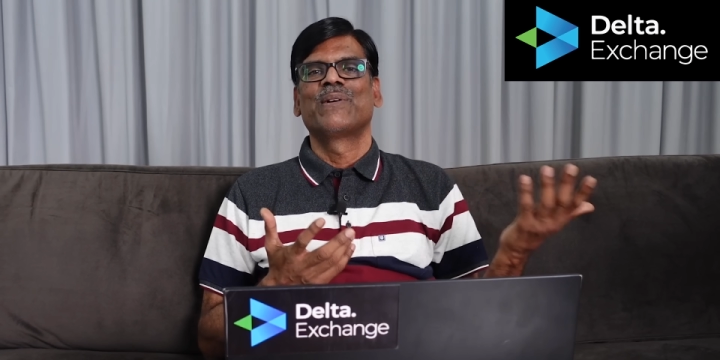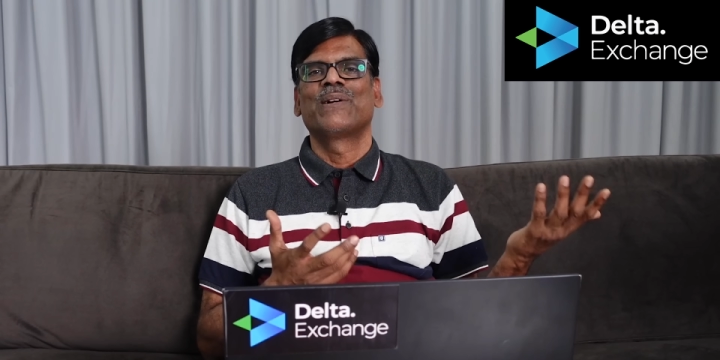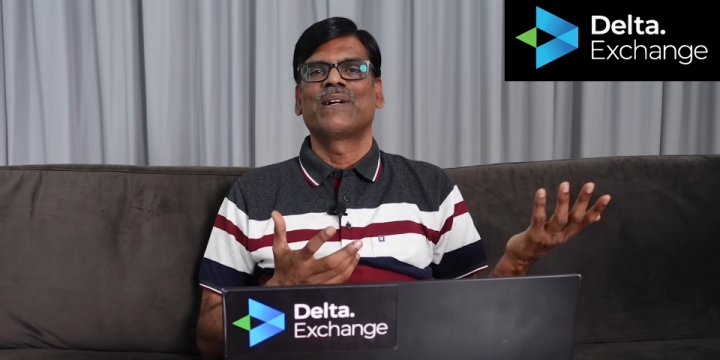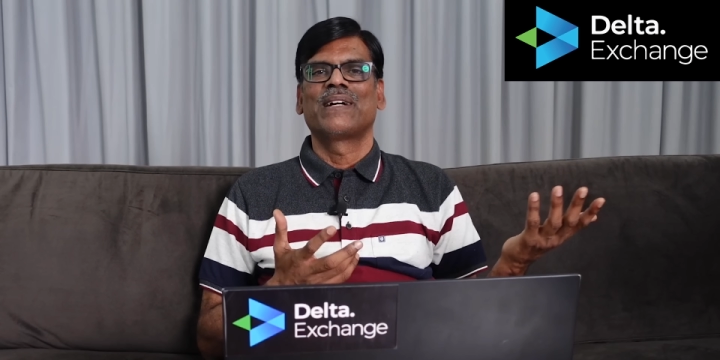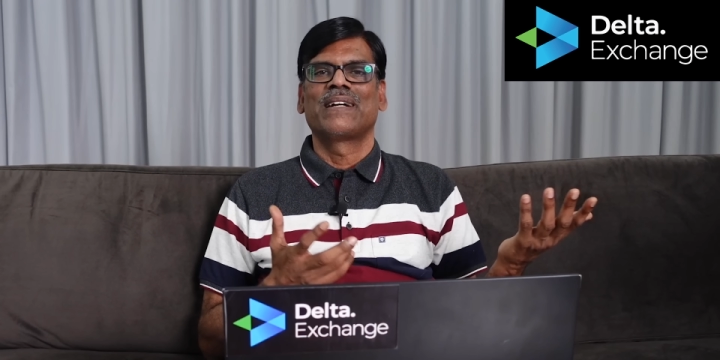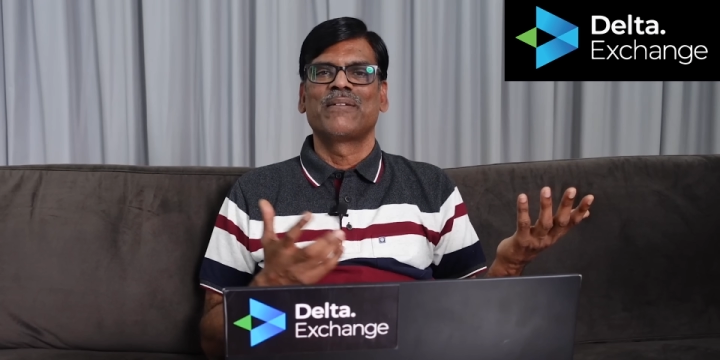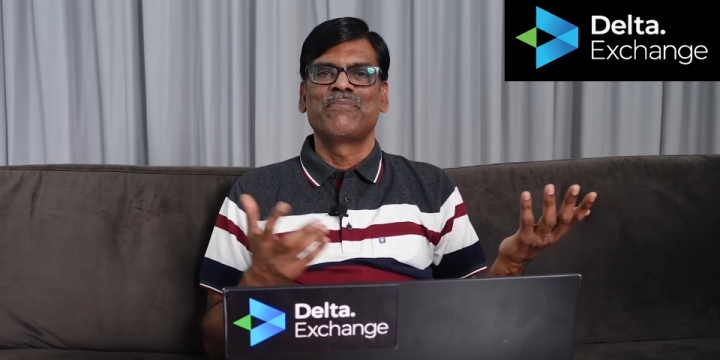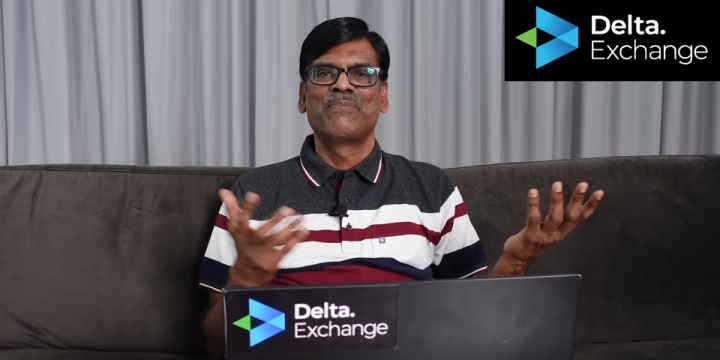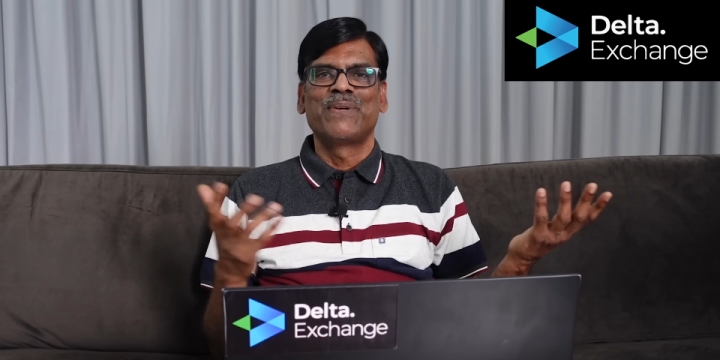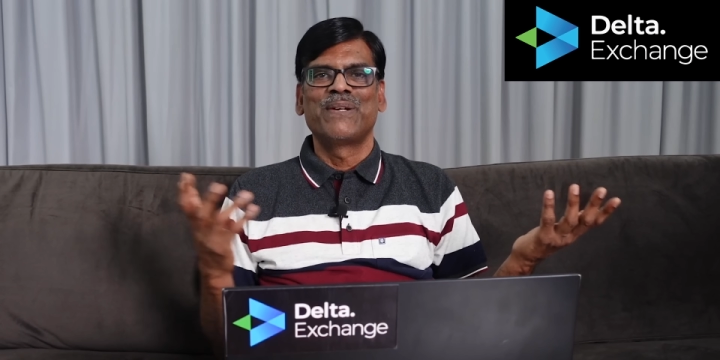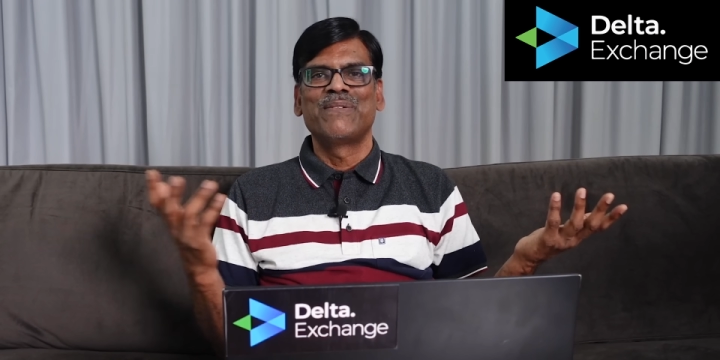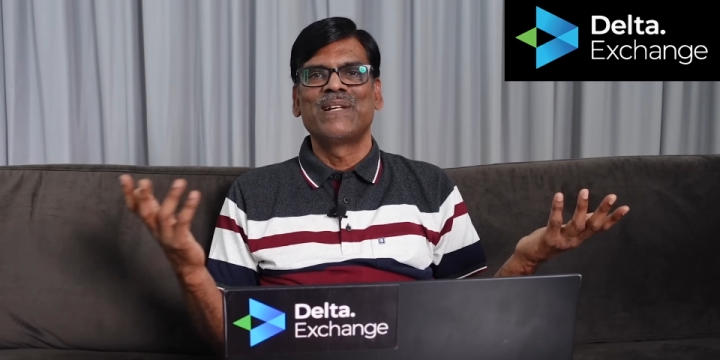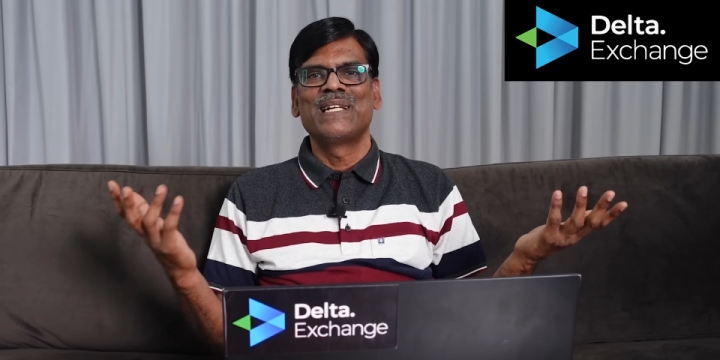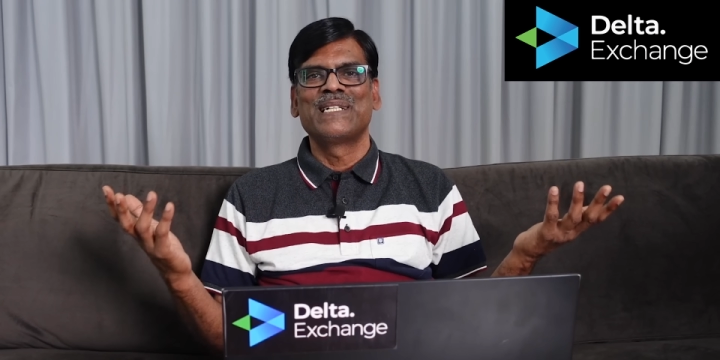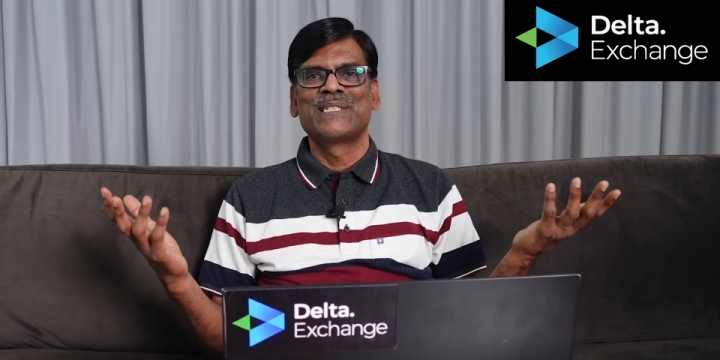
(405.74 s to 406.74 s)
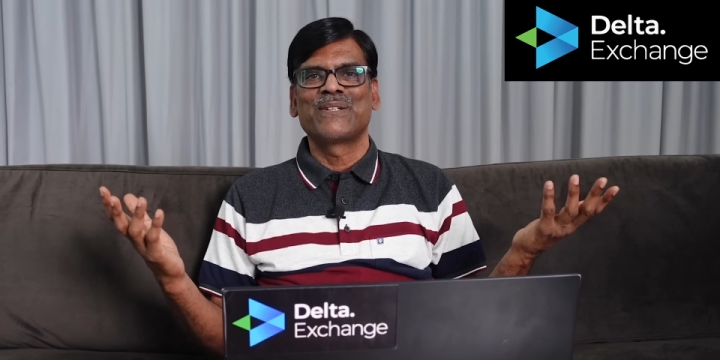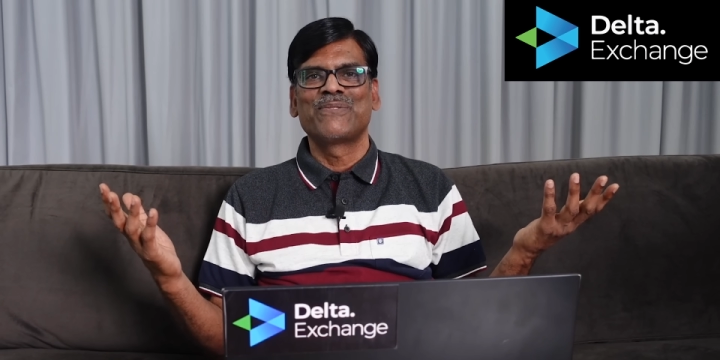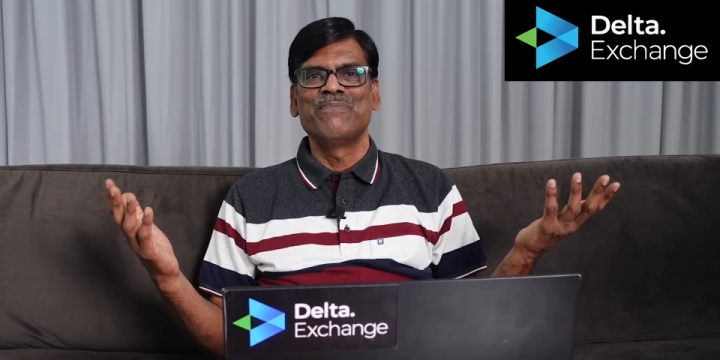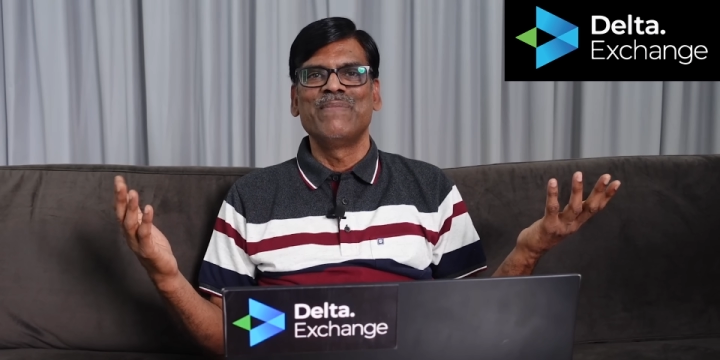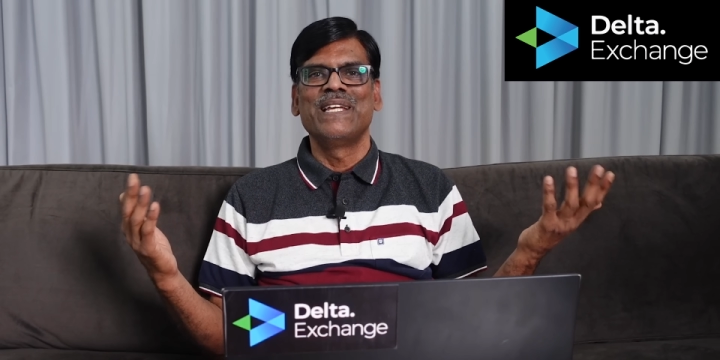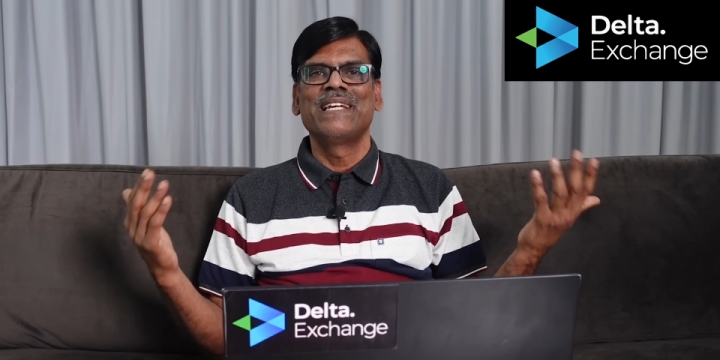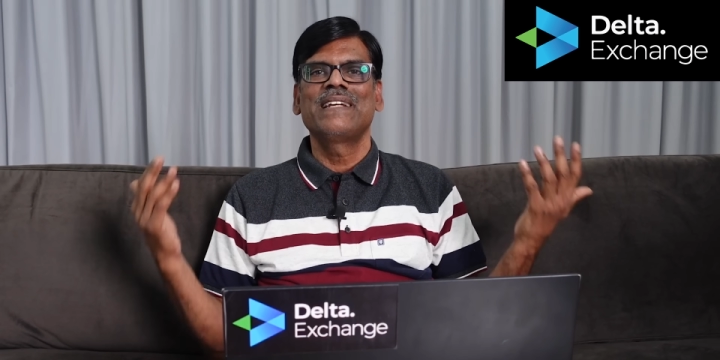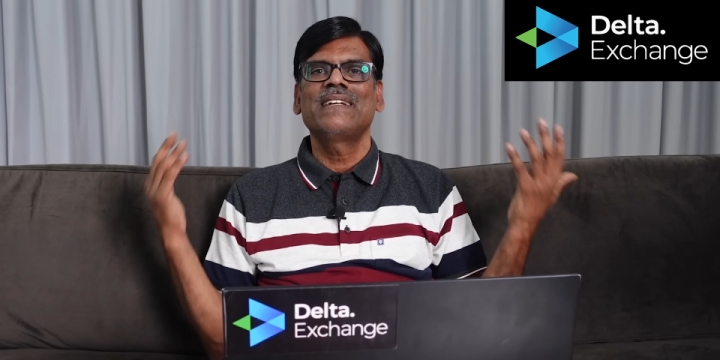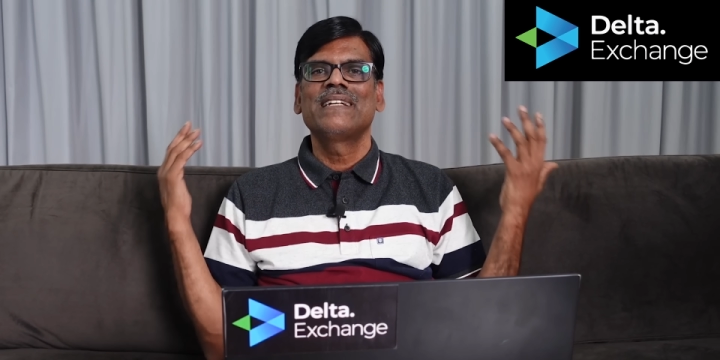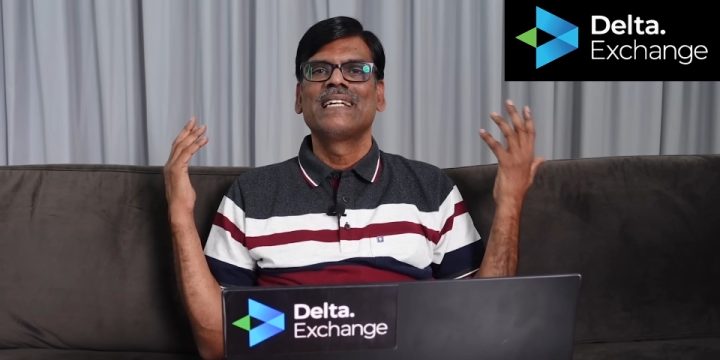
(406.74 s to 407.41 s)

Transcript: uh, privilege of being